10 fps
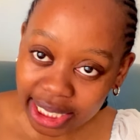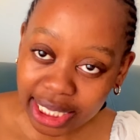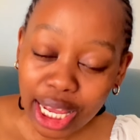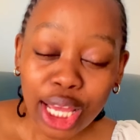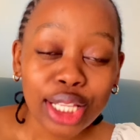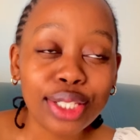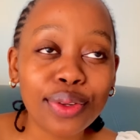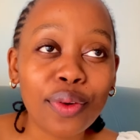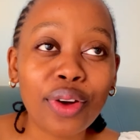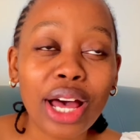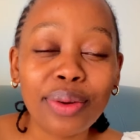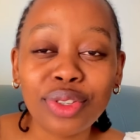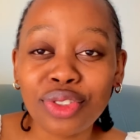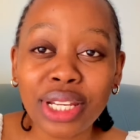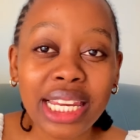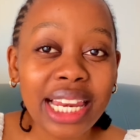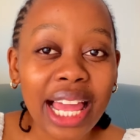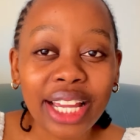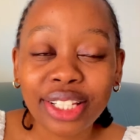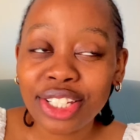So I was really
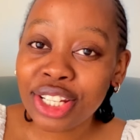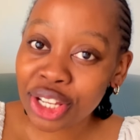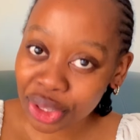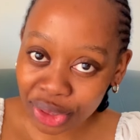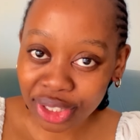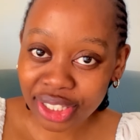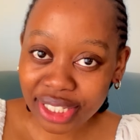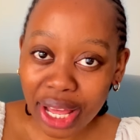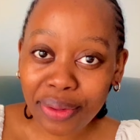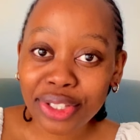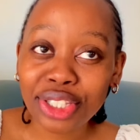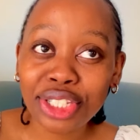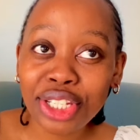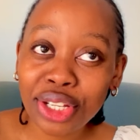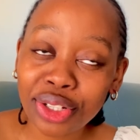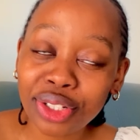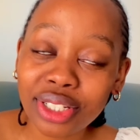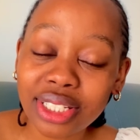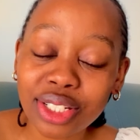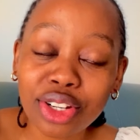like chilled. I was
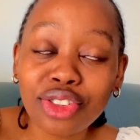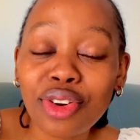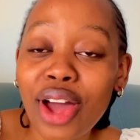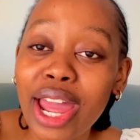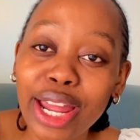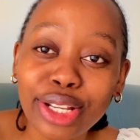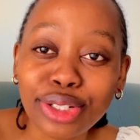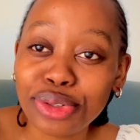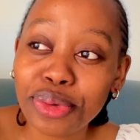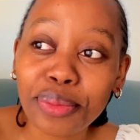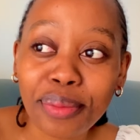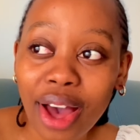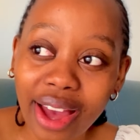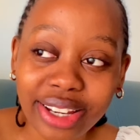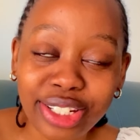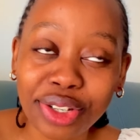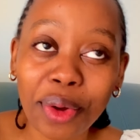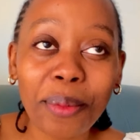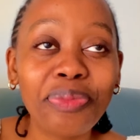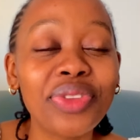chilled, not trying to do much,
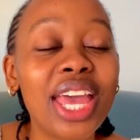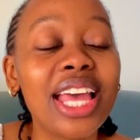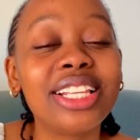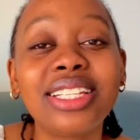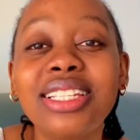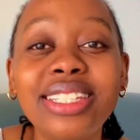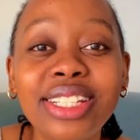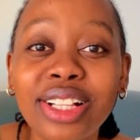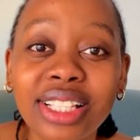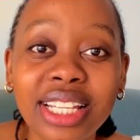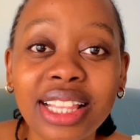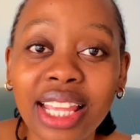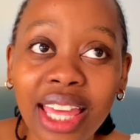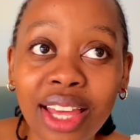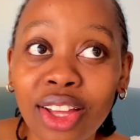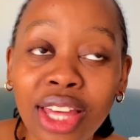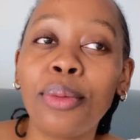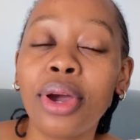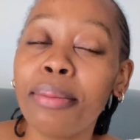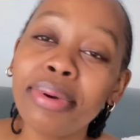just chilled and thinking, okay,
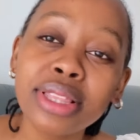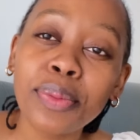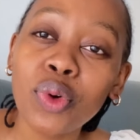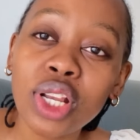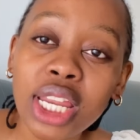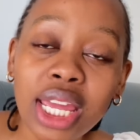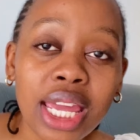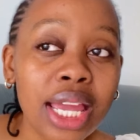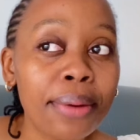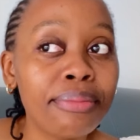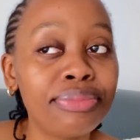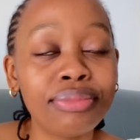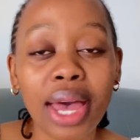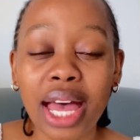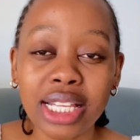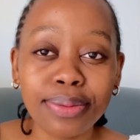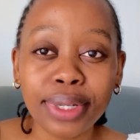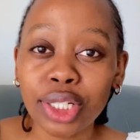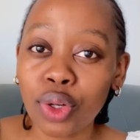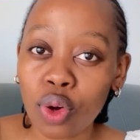wake up in the morning, my
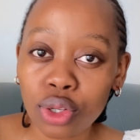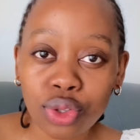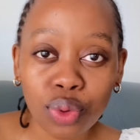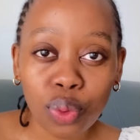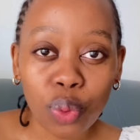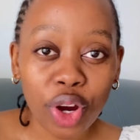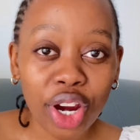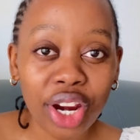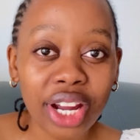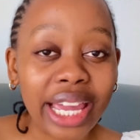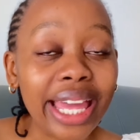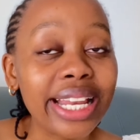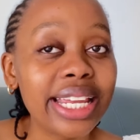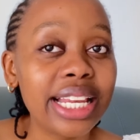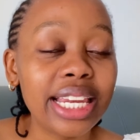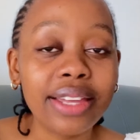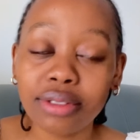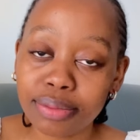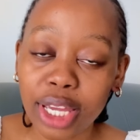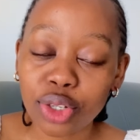husband goes to work and he
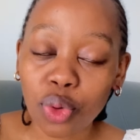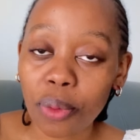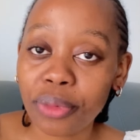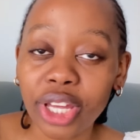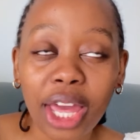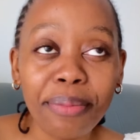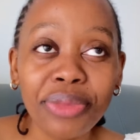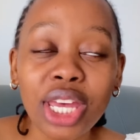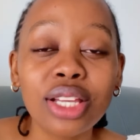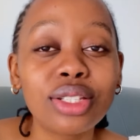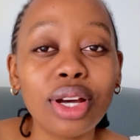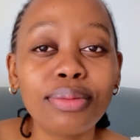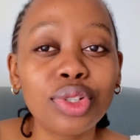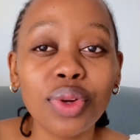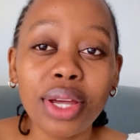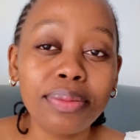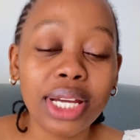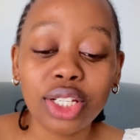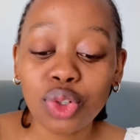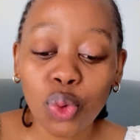leaves me at home. Okay, so I'm doing
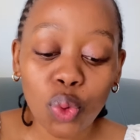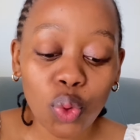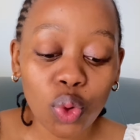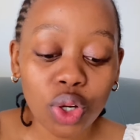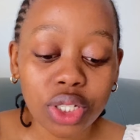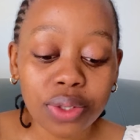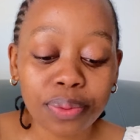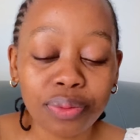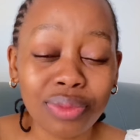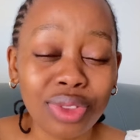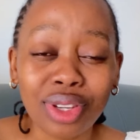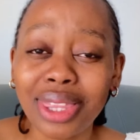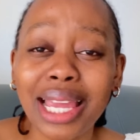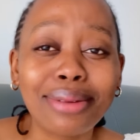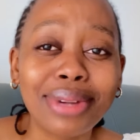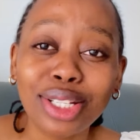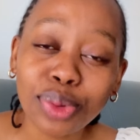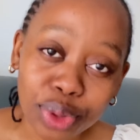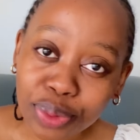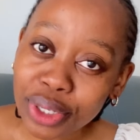my chores, not that much
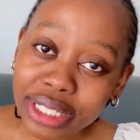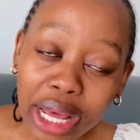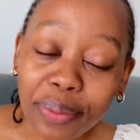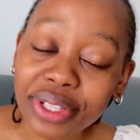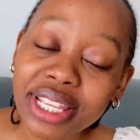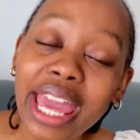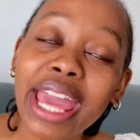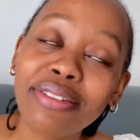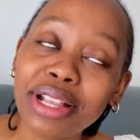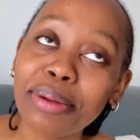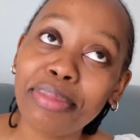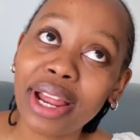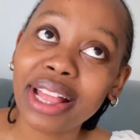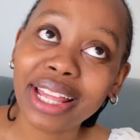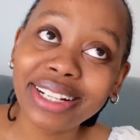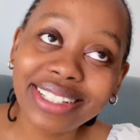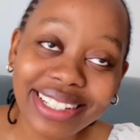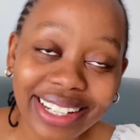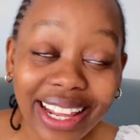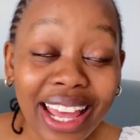chores because I was heavily pregnant.